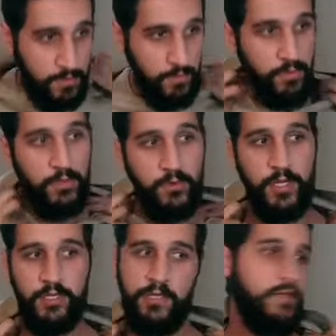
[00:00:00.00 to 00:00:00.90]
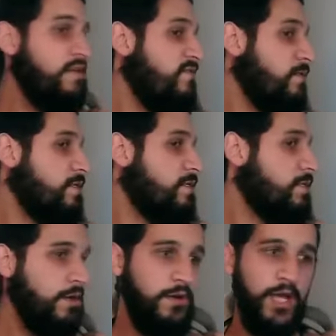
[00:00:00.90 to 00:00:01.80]
real quick if you just
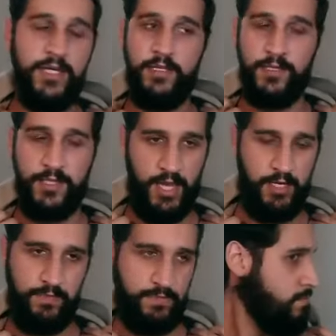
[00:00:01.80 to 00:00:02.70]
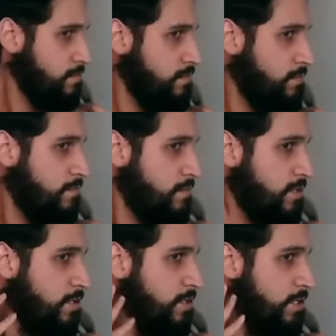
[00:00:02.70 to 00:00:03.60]
turn your head to the side
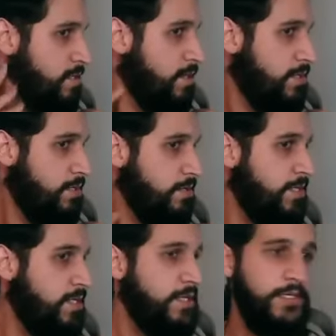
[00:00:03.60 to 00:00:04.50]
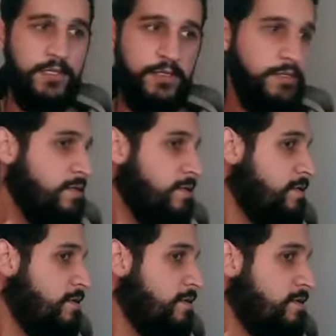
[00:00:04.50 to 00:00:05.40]
and you see this muscle, you see this
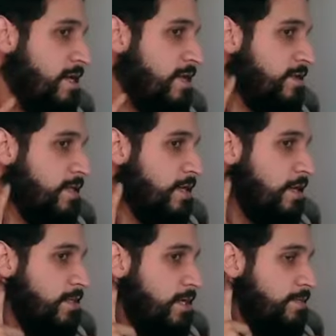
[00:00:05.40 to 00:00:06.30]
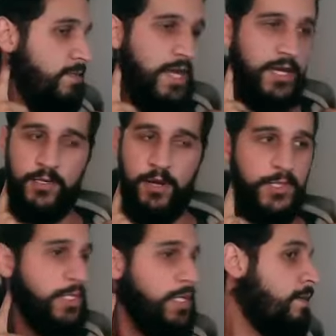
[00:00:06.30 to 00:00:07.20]
tight thing that comes up, that is your
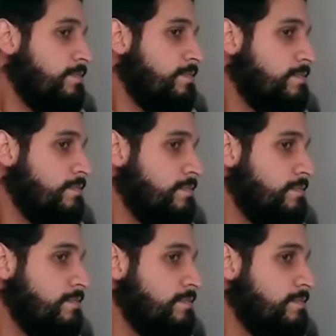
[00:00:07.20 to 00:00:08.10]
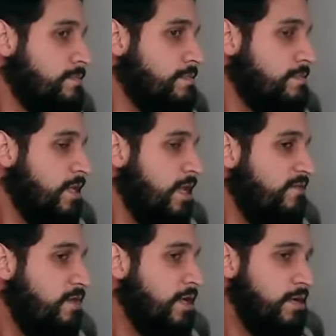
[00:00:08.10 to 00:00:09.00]
SCM. Have
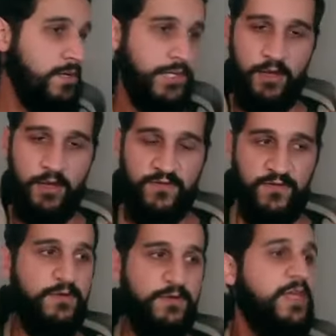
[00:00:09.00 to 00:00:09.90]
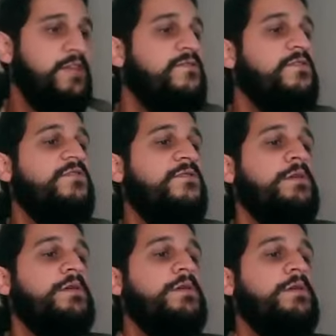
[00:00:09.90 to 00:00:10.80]
a look at yourself, get a feel for
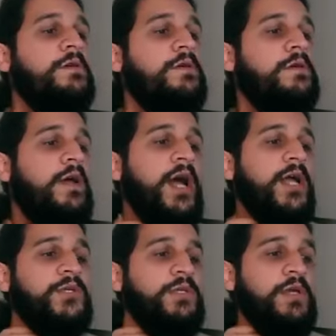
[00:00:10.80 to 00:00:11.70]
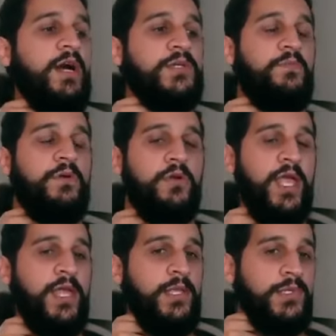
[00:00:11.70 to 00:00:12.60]
it. Actually, actually put your
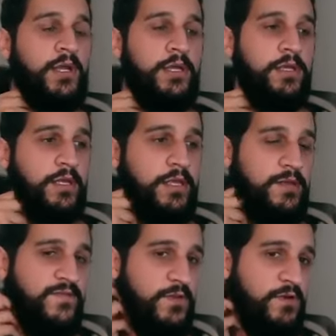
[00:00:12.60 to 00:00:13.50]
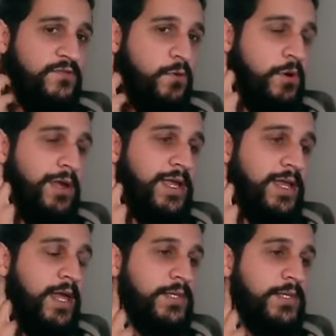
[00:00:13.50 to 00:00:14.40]
hands on it and get a feel for where it
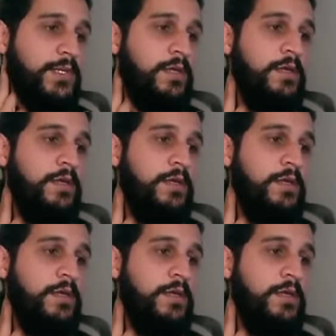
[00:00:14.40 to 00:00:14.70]
connects.